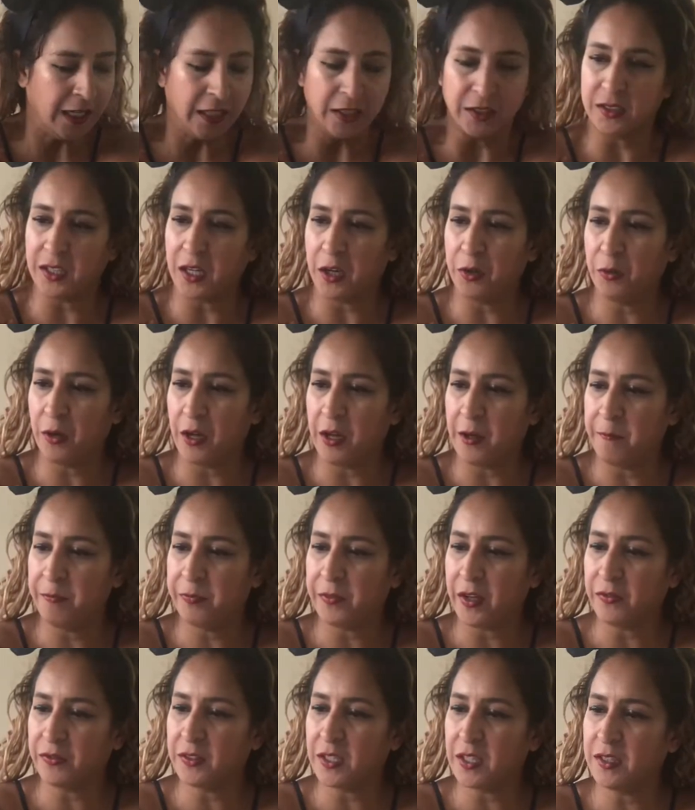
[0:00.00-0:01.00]
So
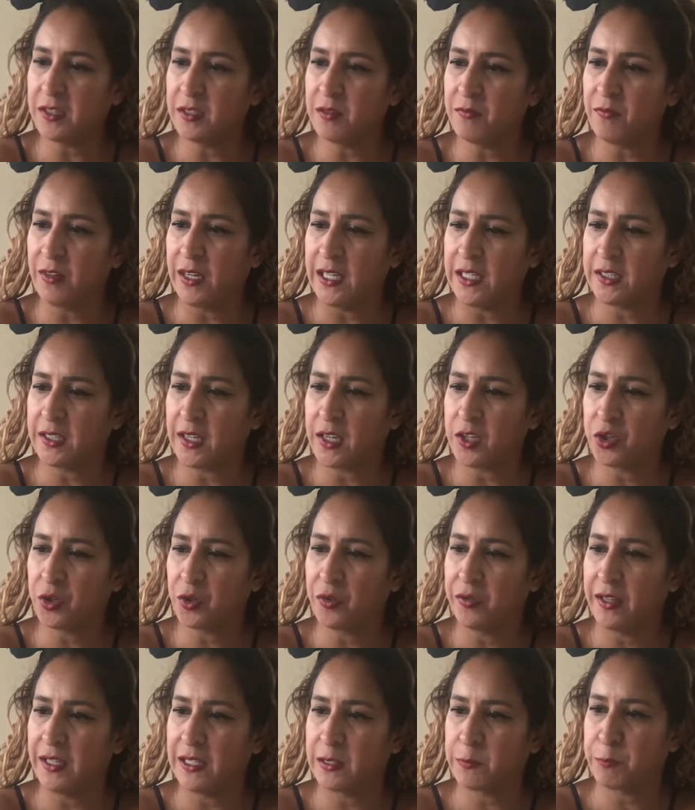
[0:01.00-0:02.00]
I've done some research
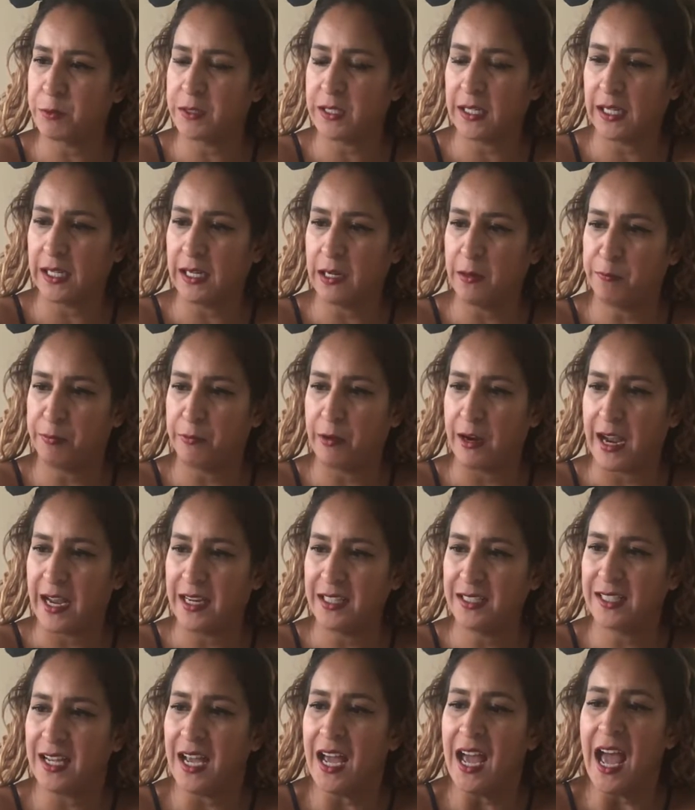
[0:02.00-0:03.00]
on this particular
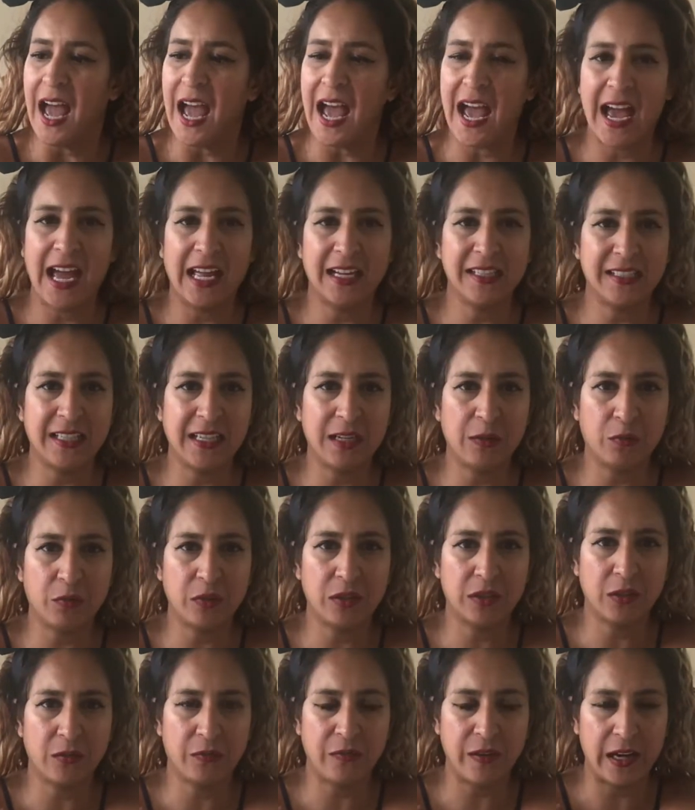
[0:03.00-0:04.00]
brand and it was
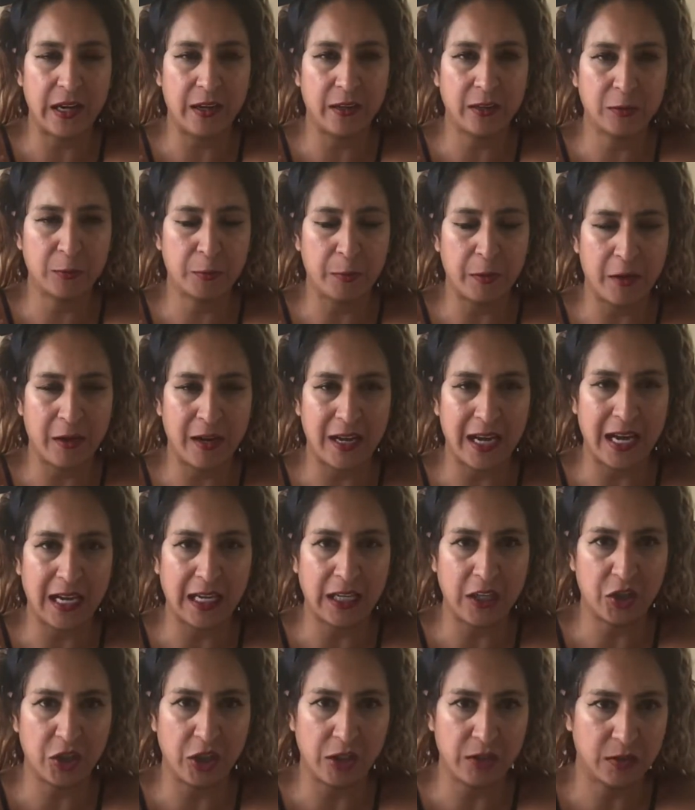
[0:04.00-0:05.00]
developed by
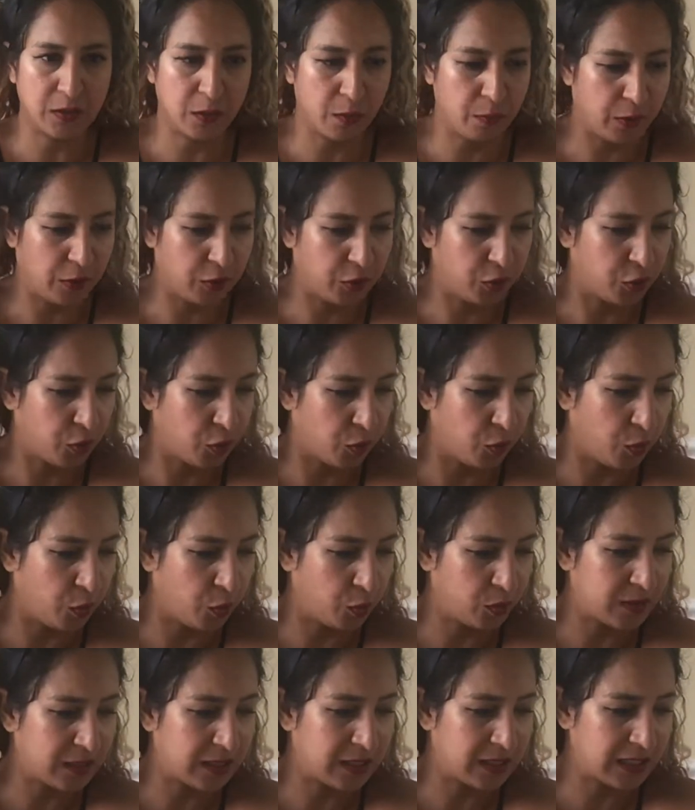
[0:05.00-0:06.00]
a gentleman
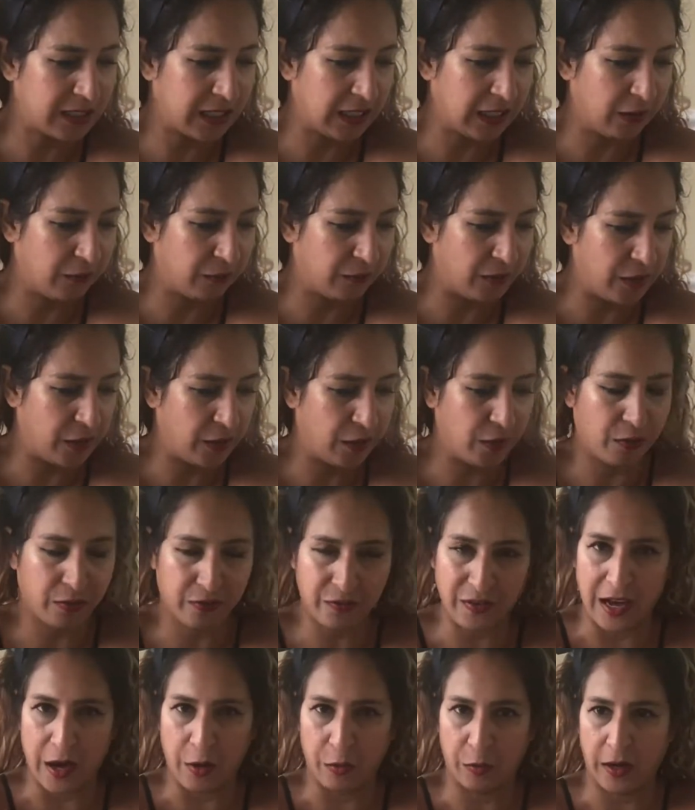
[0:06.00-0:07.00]
called Stephen
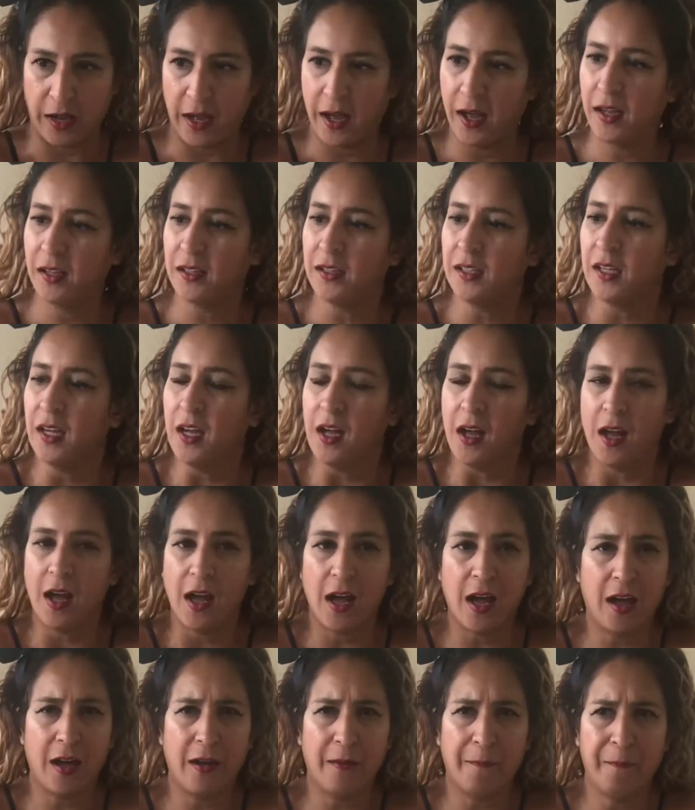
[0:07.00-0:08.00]
Fowler.
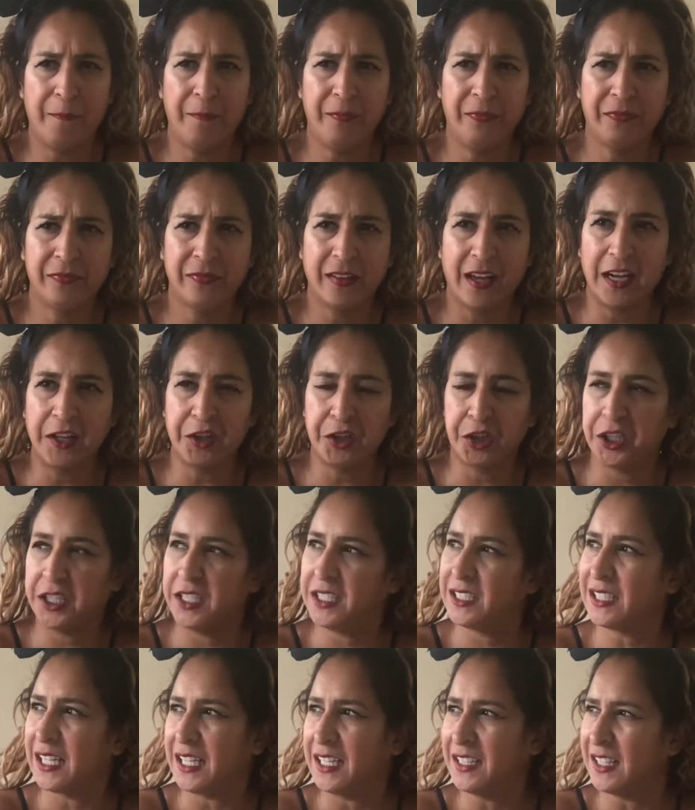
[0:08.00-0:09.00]
Actually,
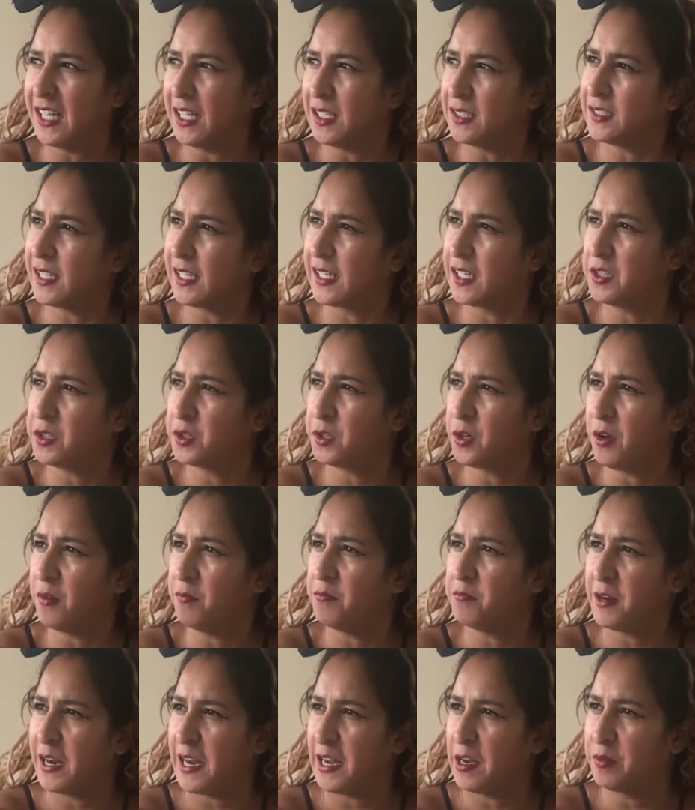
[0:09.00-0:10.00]
saying that a second
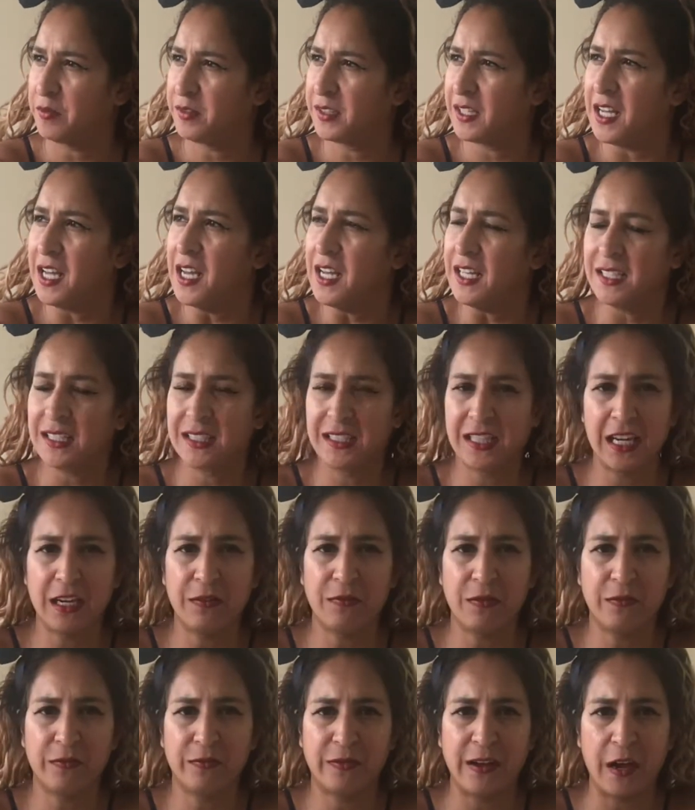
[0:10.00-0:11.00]
time round,
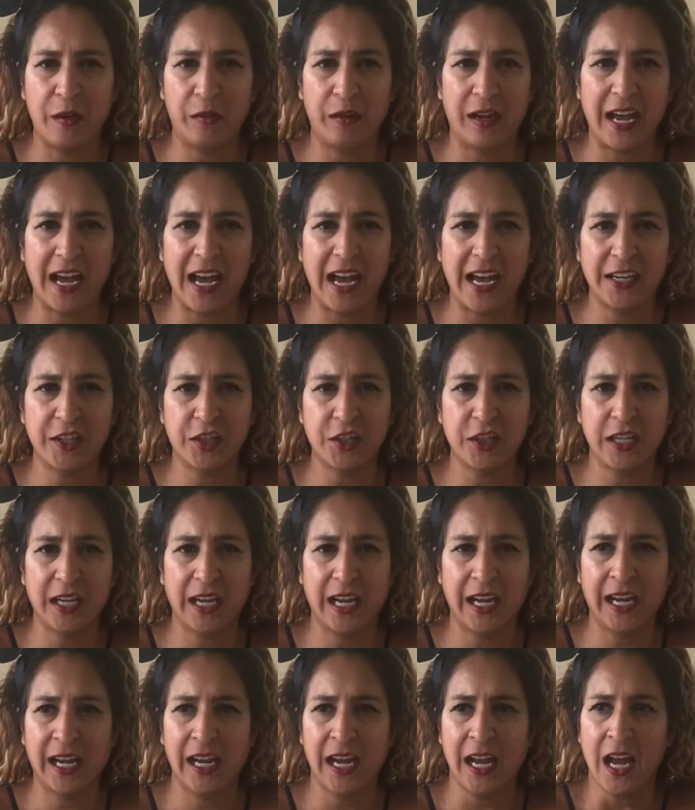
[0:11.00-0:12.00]
Stephen Fowler,
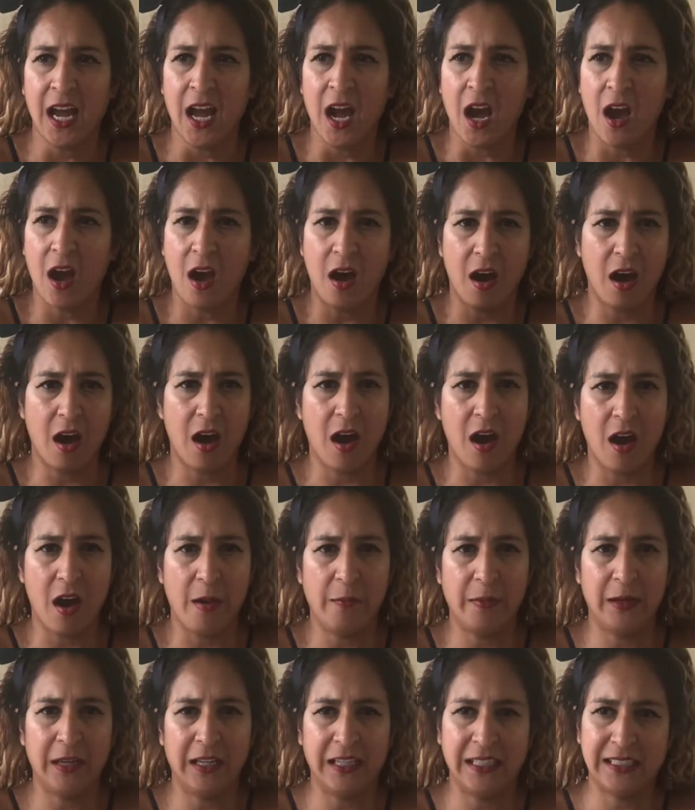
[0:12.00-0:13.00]
actually, I'm
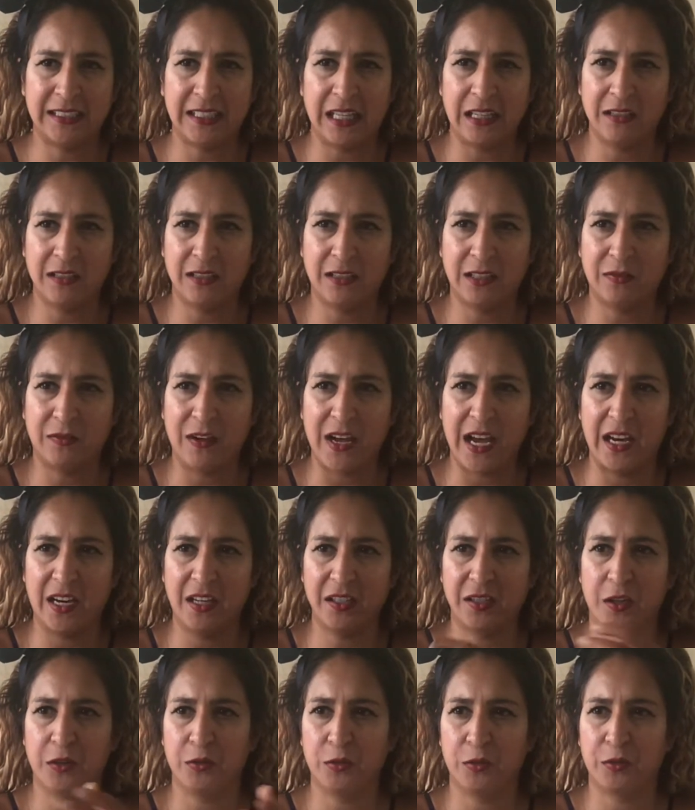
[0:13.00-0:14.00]
an EastEnders fan. I
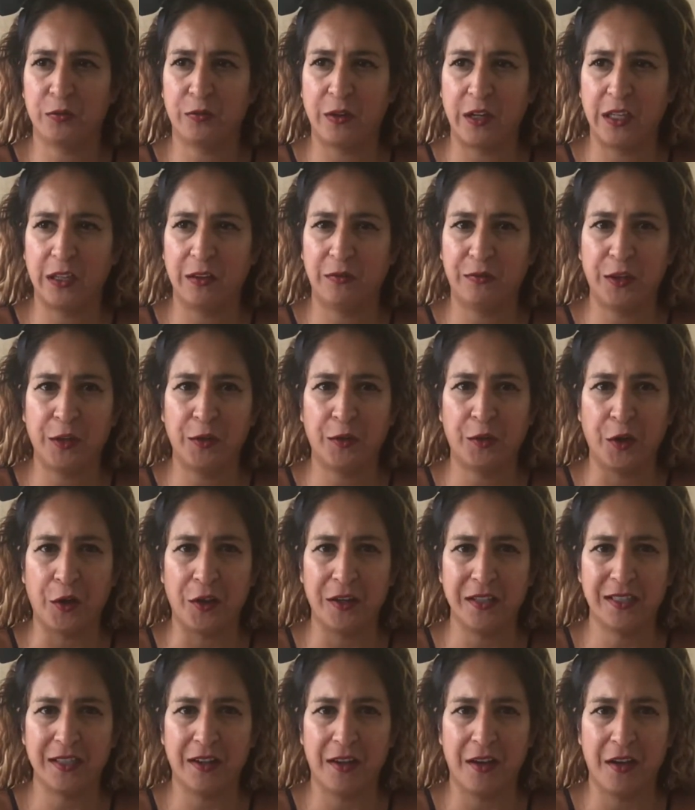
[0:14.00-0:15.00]
don't know if any of you
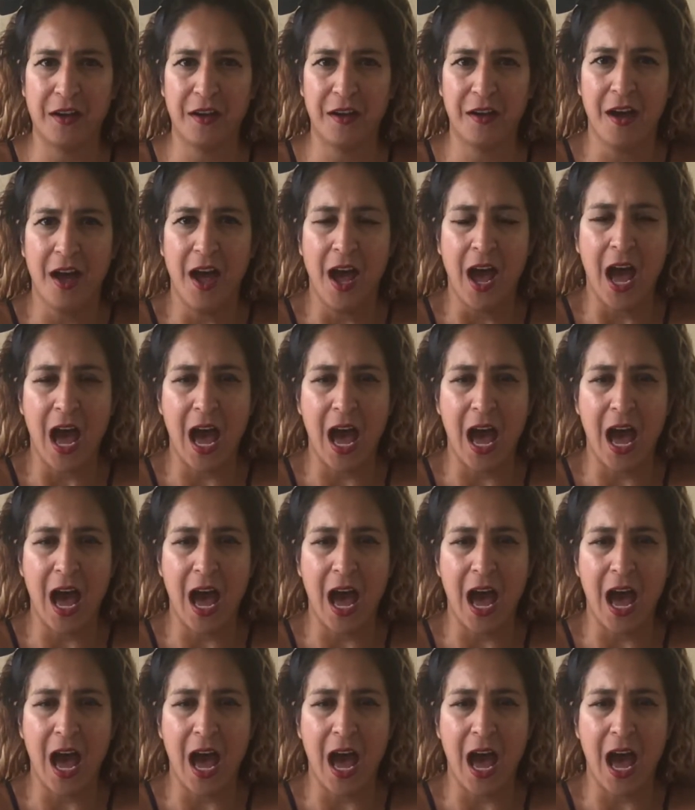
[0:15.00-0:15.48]
guys are.